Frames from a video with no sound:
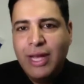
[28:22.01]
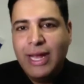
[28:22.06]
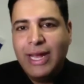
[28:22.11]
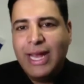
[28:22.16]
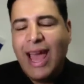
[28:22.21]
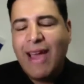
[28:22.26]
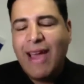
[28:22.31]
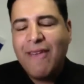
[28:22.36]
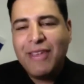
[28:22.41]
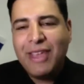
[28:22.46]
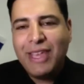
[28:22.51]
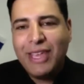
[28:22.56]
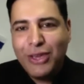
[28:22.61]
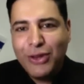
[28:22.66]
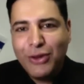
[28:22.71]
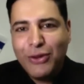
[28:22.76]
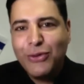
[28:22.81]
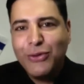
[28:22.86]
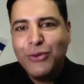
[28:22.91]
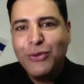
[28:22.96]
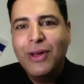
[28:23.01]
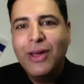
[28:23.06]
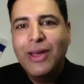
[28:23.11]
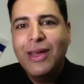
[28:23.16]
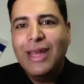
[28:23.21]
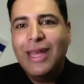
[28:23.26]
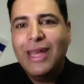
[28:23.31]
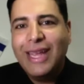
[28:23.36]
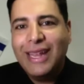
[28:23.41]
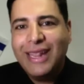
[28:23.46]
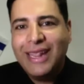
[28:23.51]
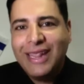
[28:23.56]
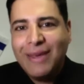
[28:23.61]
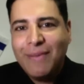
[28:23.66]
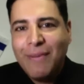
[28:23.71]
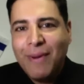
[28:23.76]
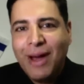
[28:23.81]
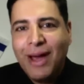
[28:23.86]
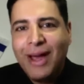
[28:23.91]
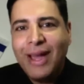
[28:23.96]
And having you in the
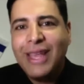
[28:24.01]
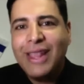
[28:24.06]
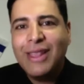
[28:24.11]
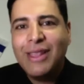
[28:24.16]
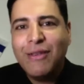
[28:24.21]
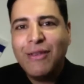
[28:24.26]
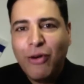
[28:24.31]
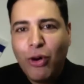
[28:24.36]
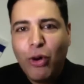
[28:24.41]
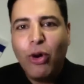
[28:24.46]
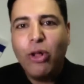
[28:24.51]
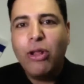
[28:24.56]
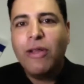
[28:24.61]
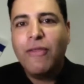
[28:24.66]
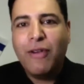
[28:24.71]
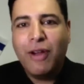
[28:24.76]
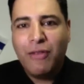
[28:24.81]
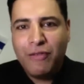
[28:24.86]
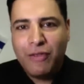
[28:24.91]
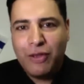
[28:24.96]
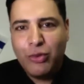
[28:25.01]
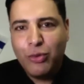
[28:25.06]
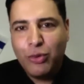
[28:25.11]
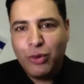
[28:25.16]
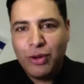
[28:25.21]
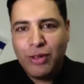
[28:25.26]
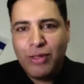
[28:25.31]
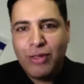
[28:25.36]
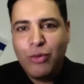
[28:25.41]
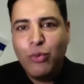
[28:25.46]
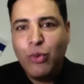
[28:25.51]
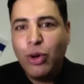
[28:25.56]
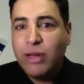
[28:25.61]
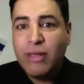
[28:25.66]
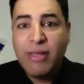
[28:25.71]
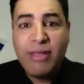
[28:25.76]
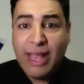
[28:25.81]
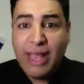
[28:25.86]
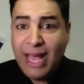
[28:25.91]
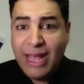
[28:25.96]
minds of all of our viewers who want
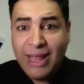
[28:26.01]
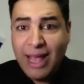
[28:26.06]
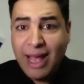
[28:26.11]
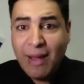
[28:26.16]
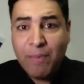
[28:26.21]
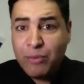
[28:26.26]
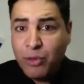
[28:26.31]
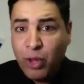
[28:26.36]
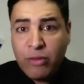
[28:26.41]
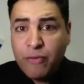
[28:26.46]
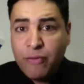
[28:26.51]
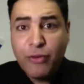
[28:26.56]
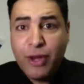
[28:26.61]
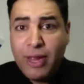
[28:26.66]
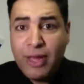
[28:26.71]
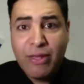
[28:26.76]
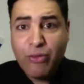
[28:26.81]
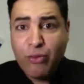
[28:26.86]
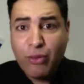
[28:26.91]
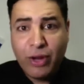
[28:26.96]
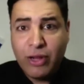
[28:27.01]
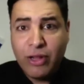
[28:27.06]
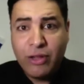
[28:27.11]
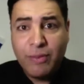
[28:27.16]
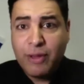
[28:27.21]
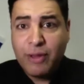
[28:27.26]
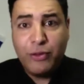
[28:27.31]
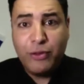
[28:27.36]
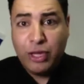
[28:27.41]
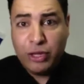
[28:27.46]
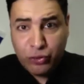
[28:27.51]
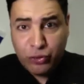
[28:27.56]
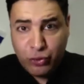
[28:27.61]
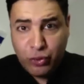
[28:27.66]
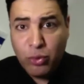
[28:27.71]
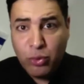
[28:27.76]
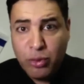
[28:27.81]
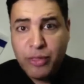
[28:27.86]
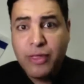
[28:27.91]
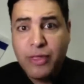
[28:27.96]
to stand up not for Israel, but for the
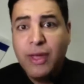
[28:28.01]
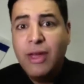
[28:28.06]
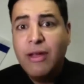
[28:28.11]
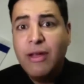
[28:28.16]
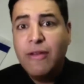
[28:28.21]
truth,